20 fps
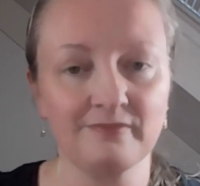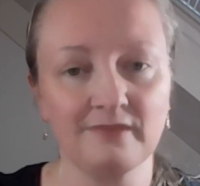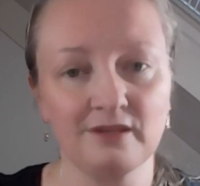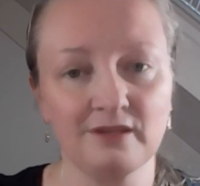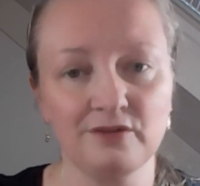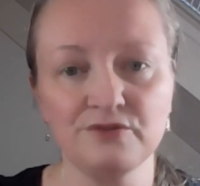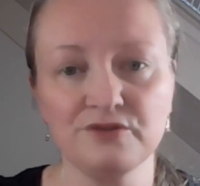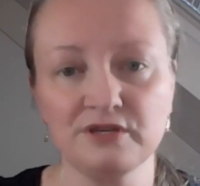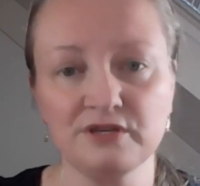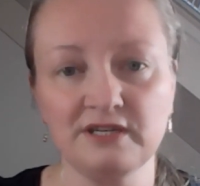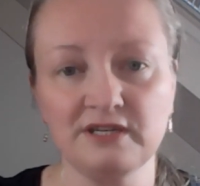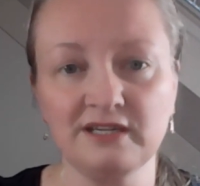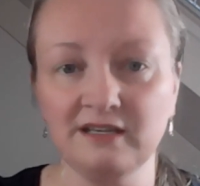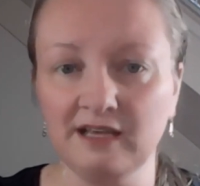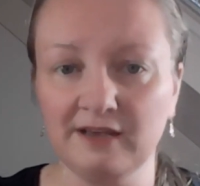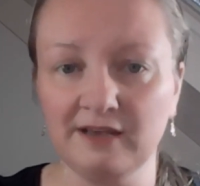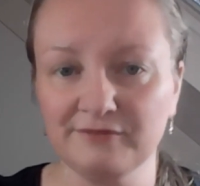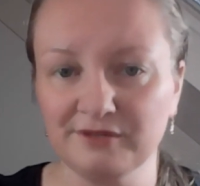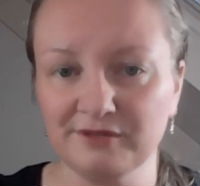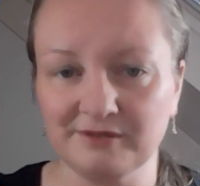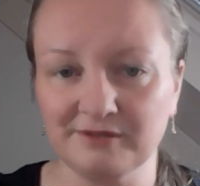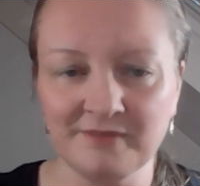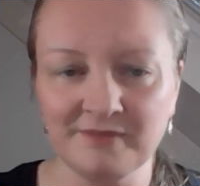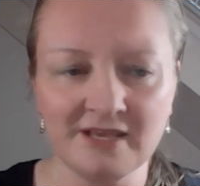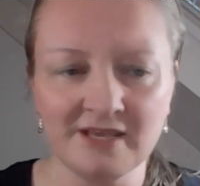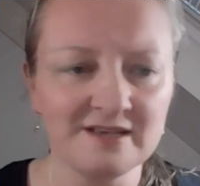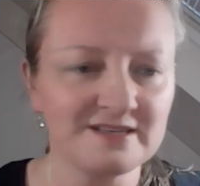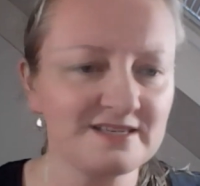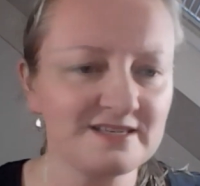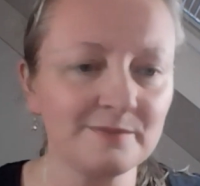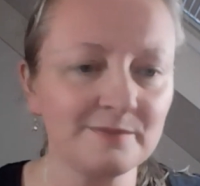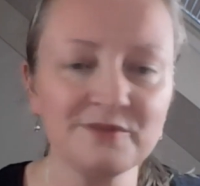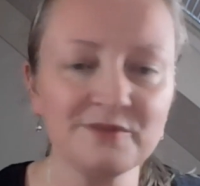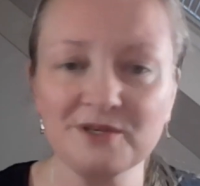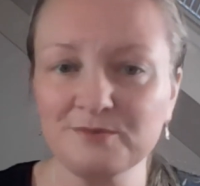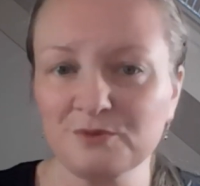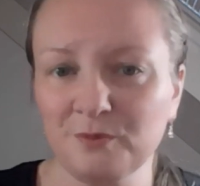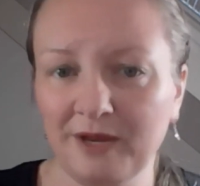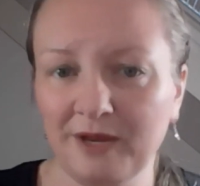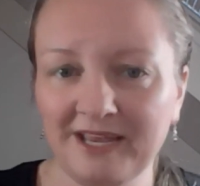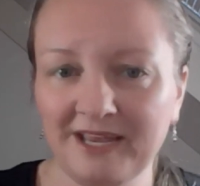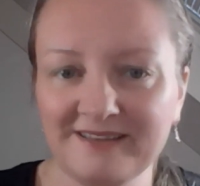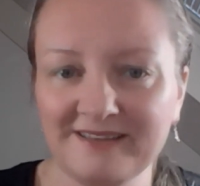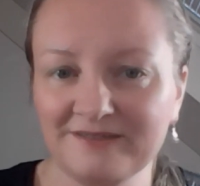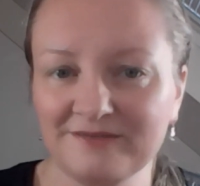Usually you have to sometimes wait.